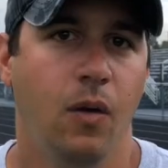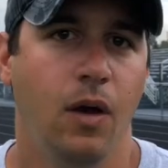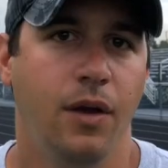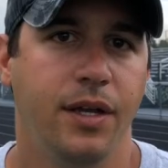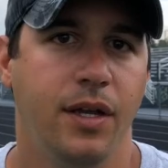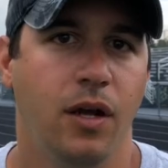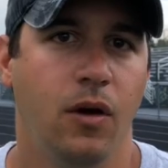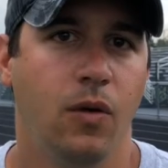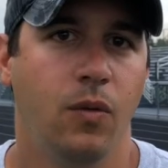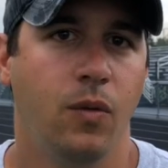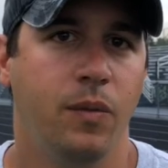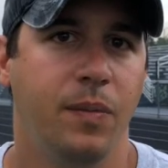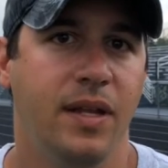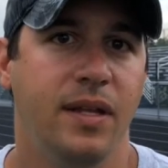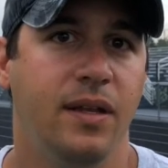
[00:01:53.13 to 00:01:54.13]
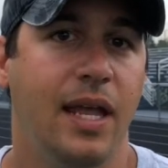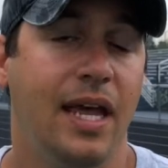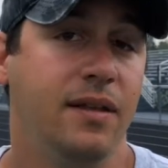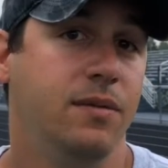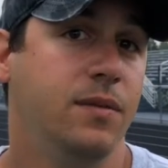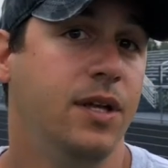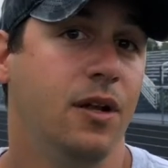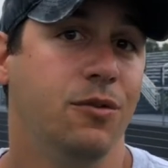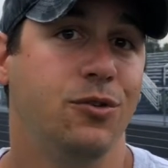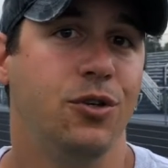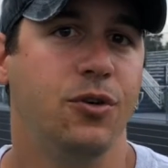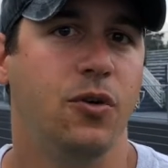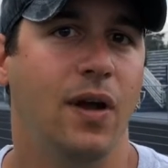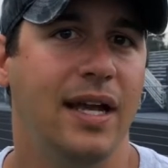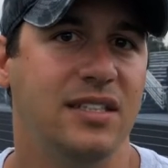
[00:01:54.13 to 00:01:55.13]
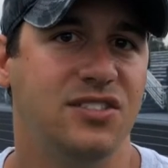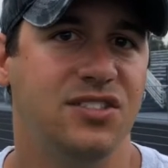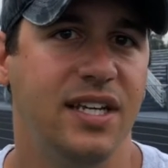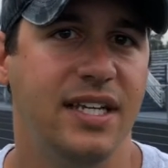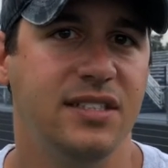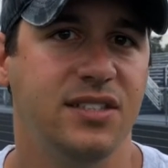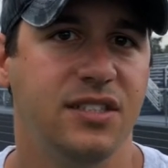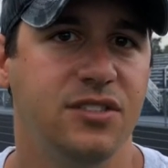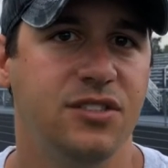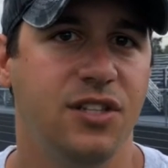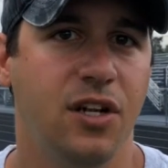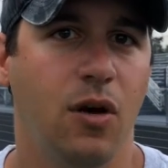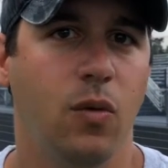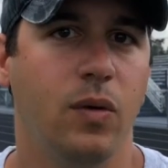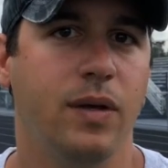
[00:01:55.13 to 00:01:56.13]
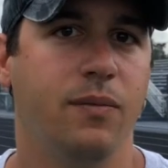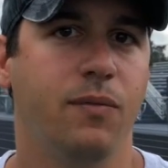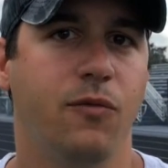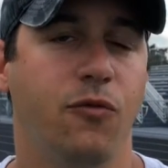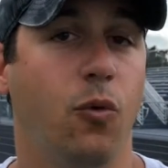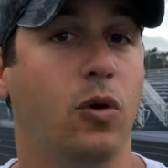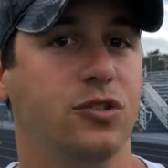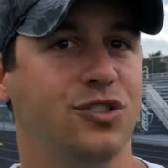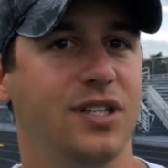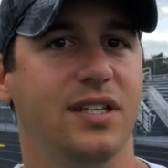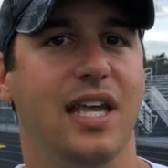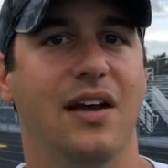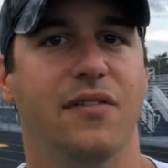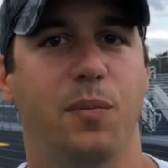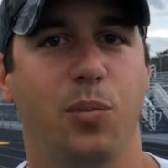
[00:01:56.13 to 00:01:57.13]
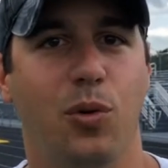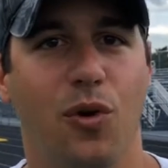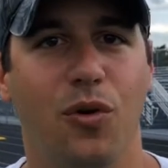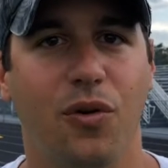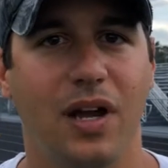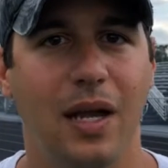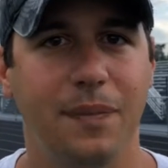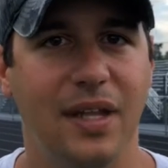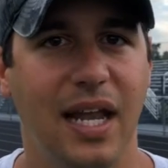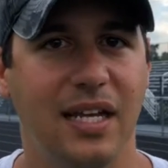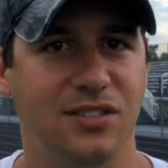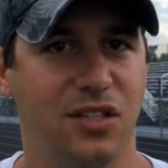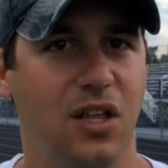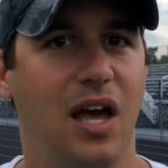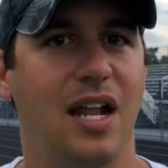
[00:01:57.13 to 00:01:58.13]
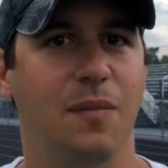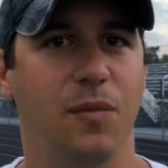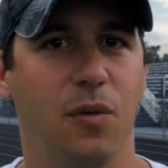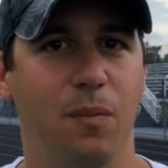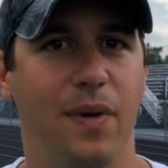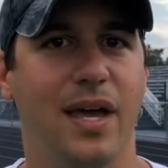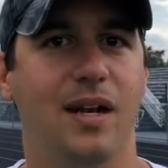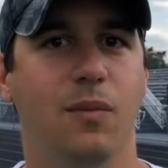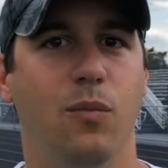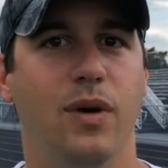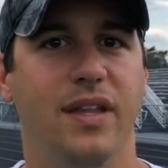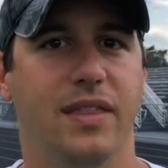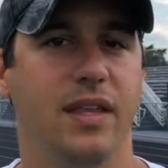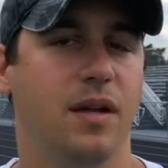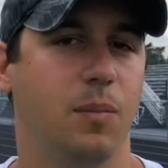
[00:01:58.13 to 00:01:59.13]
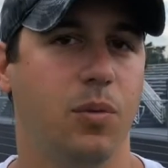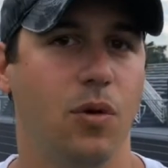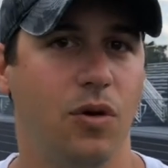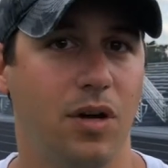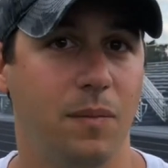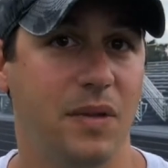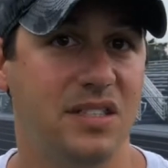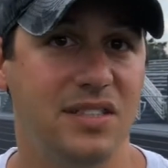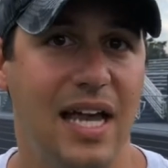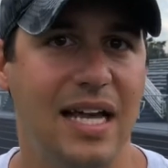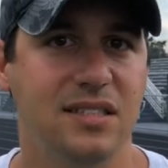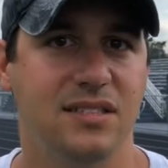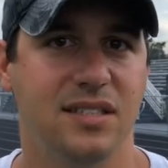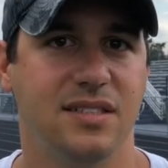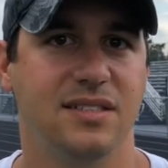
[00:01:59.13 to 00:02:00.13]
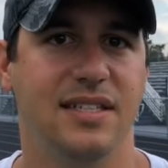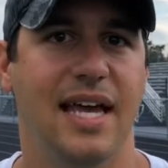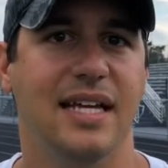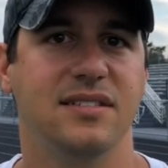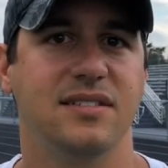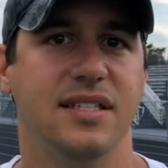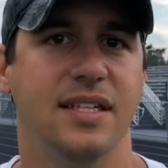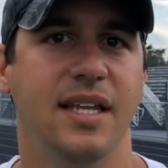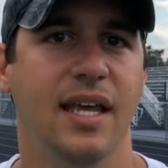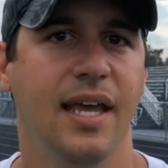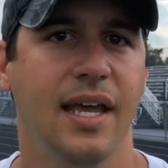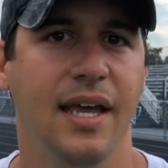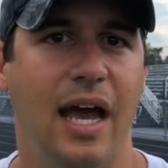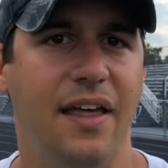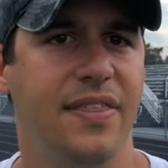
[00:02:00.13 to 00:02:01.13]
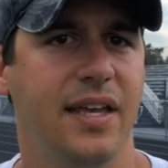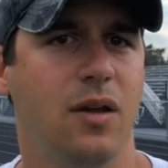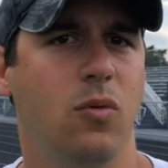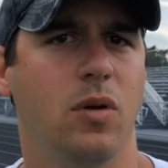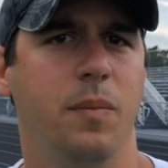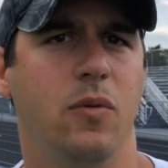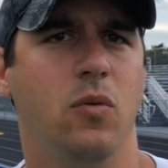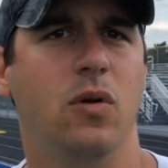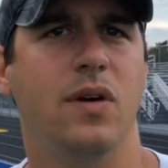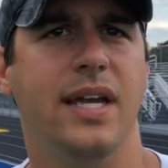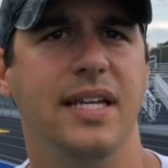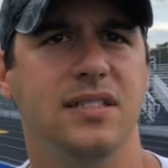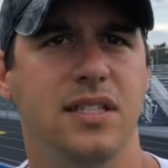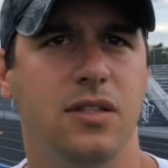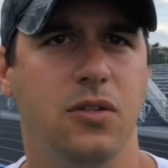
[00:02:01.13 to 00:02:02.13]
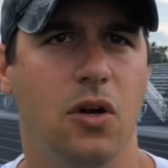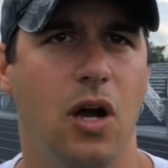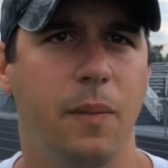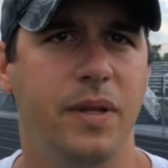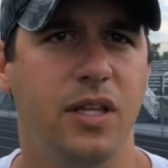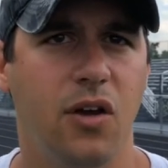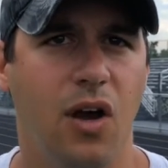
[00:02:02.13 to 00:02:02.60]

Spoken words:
Well, we've had 2 great seasons. We're fortunate to have a program that has a lot of momentum with it, a program that's had success. And I think it would have been real easy, Tom, in